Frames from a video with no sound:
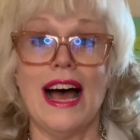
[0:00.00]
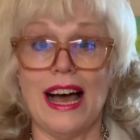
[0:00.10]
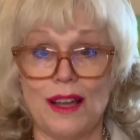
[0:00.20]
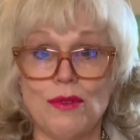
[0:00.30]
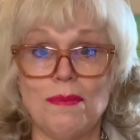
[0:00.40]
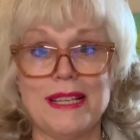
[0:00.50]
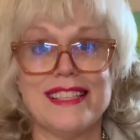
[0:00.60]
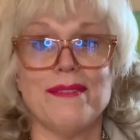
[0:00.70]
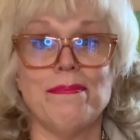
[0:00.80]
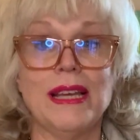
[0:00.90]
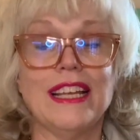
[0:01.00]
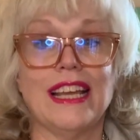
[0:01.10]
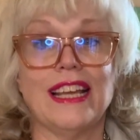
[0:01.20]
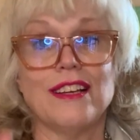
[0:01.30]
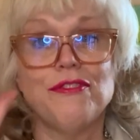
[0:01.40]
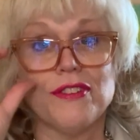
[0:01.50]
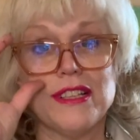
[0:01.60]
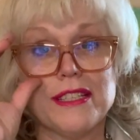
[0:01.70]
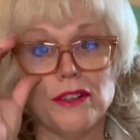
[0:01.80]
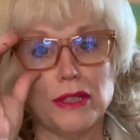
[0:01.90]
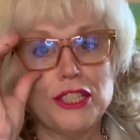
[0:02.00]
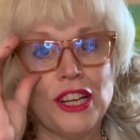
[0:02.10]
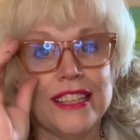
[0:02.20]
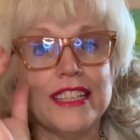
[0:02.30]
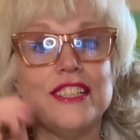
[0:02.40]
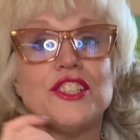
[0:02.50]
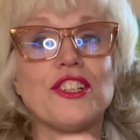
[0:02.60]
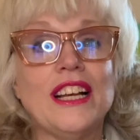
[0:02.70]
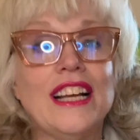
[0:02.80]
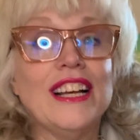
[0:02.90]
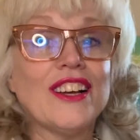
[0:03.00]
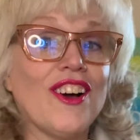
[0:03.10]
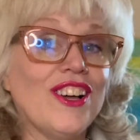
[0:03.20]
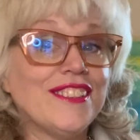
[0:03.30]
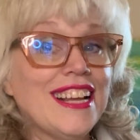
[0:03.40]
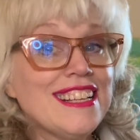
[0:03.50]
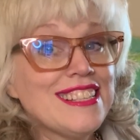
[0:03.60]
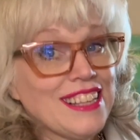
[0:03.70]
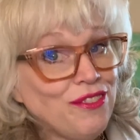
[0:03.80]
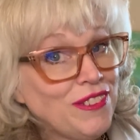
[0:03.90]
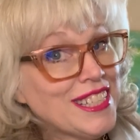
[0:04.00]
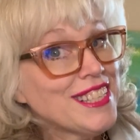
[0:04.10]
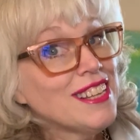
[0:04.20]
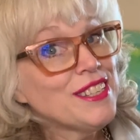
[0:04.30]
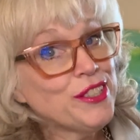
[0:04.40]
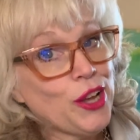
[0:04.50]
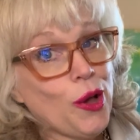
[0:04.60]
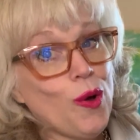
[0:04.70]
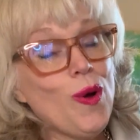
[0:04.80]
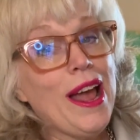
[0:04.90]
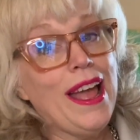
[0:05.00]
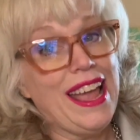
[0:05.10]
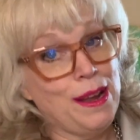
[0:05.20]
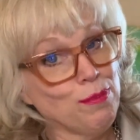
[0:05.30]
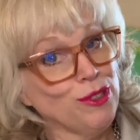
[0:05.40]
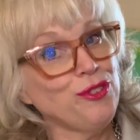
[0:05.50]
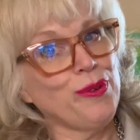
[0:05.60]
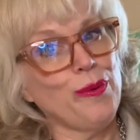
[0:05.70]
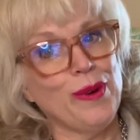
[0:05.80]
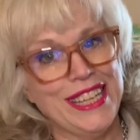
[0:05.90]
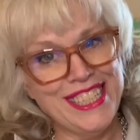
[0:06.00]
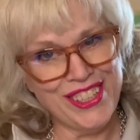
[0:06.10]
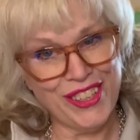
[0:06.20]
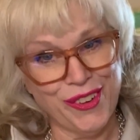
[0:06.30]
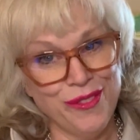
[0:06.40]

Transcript: I will be submitting for the sewing challenge called Selfless Sew April 22.